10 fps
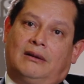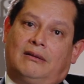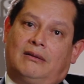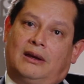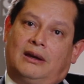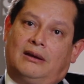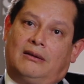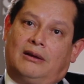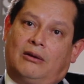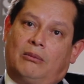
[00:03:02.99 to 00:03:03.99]

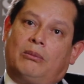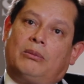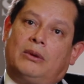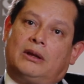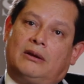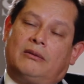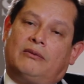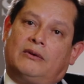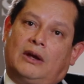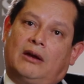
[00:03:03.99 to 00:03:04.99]
The
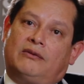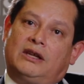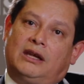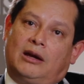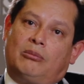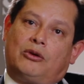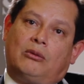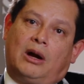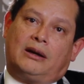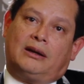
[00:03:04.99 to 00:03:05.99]
FDN
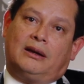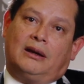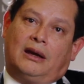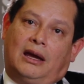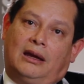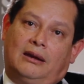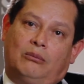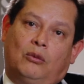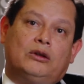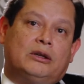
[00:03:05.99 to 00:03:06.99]
provided a
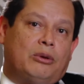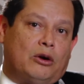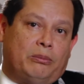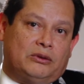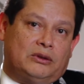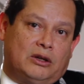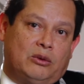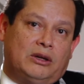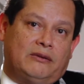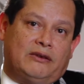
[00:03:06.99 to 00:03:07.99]
multi-purpose
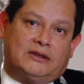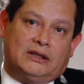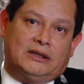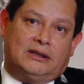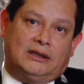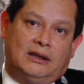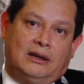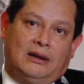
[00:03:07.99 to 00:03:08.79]
liquidity facility